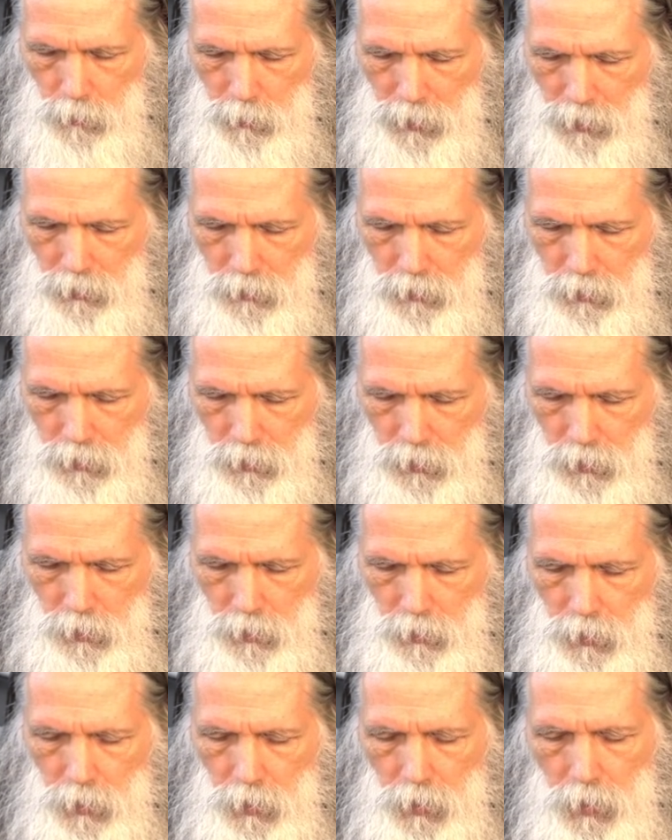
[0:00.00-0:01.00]
about
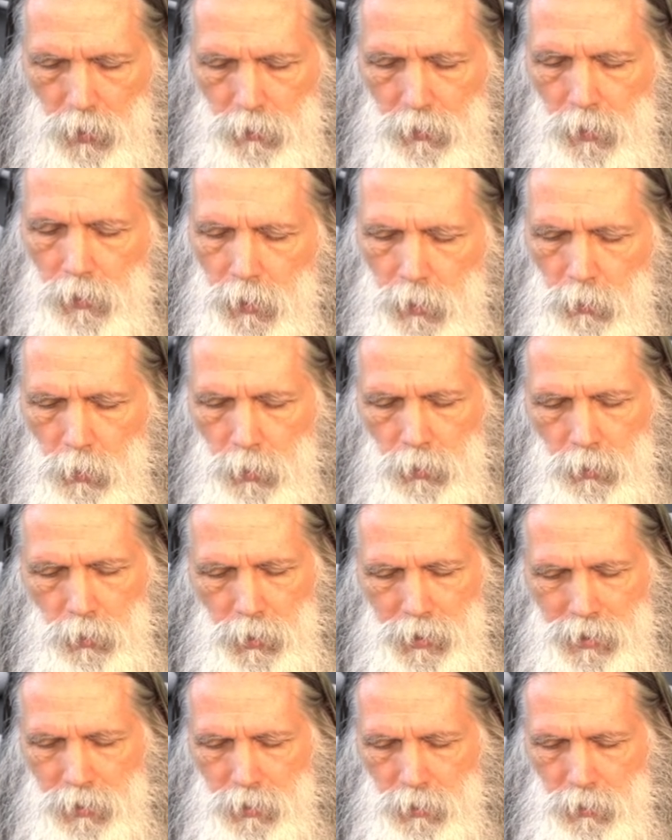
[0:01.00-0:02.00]
uh, the liquid
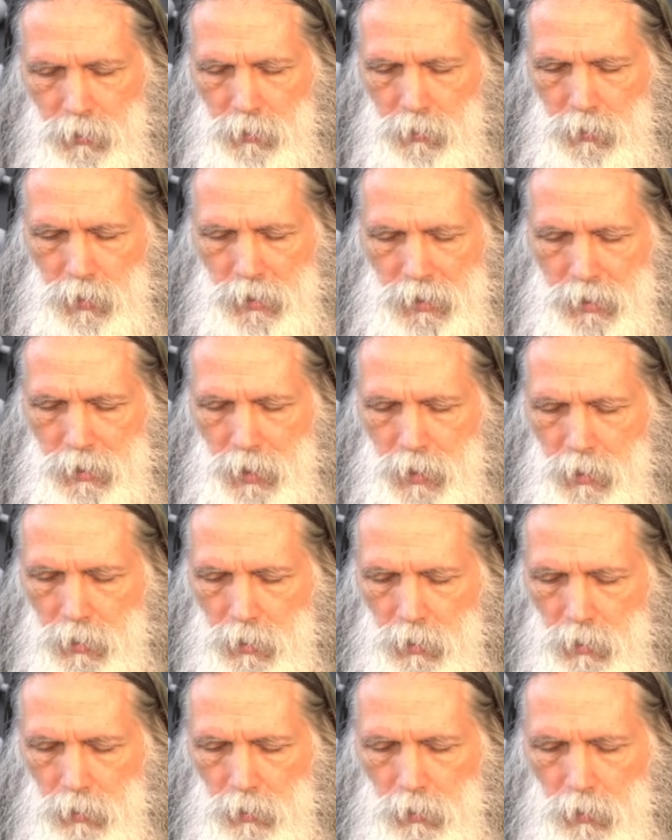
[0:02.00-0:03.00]
crystal
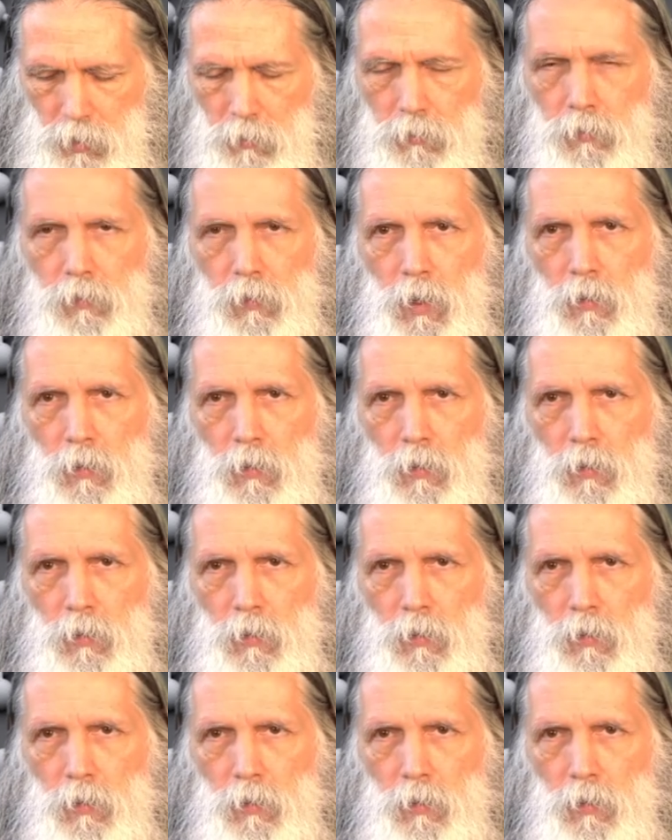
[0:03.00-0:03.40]
state of,